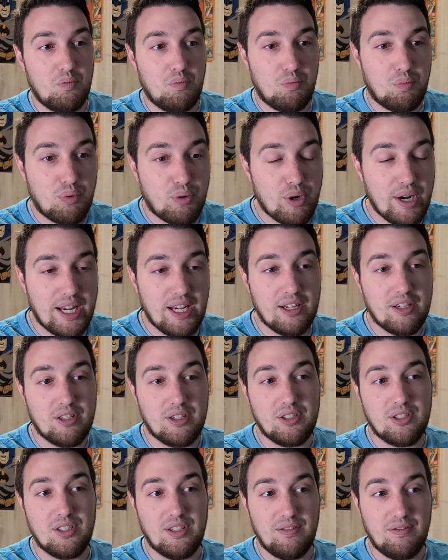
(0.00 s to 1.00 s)

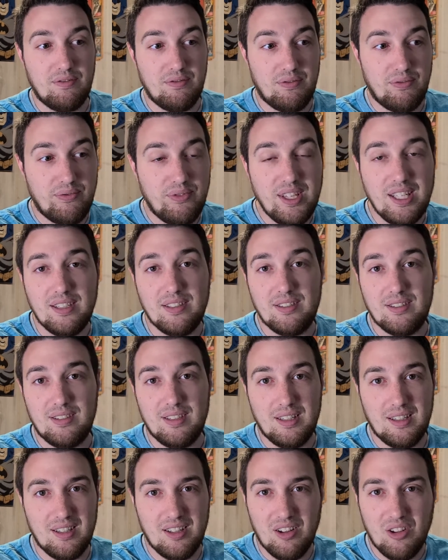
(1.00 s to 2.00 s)
prayers and feasts
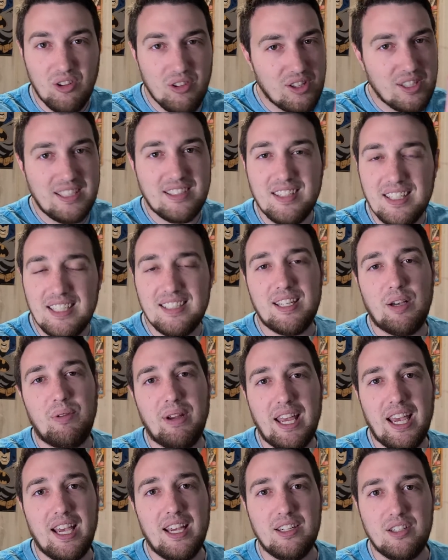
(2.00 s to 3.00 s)
and all these things that we
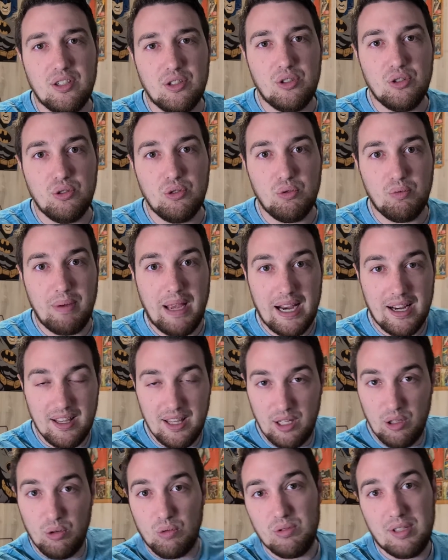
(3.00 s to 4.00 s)
had to do back in
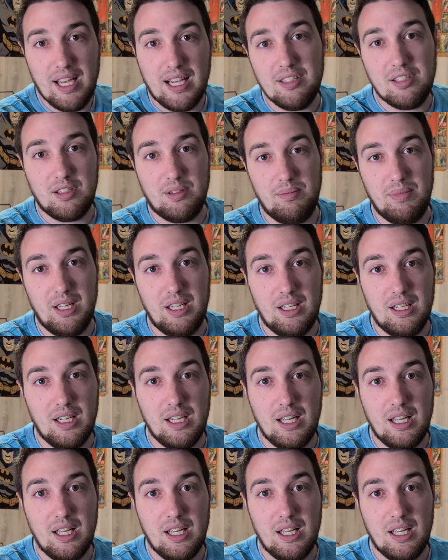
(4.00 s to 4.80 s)
the Old Testament.